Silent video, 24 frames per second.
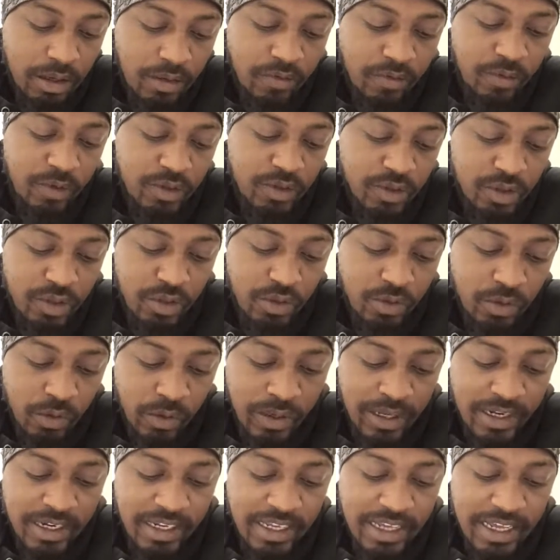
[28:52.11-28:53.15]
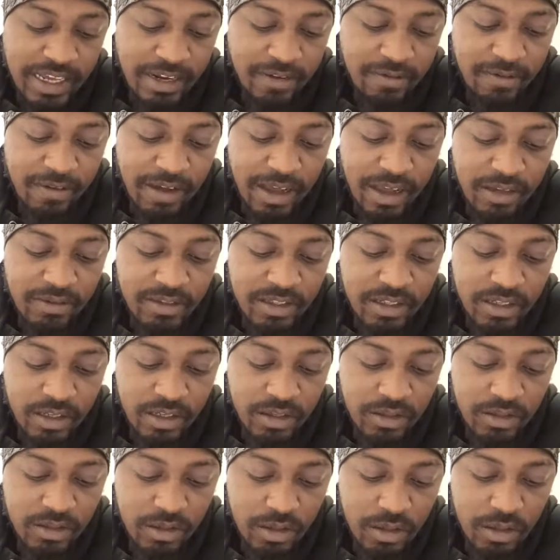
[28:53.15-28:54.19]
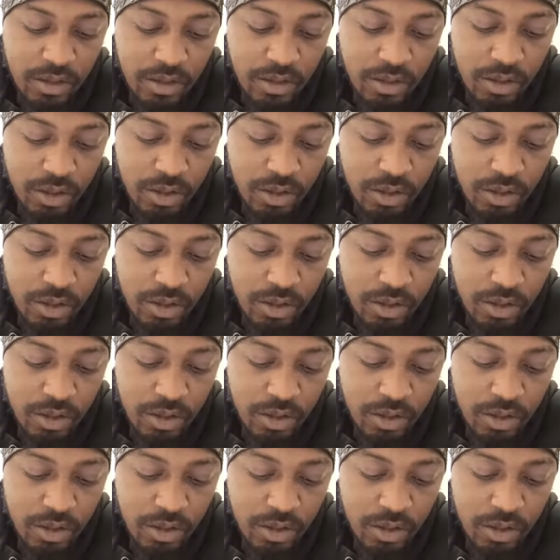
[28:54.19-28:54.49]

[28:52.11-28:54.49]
Verse 2, and he had 5 sons: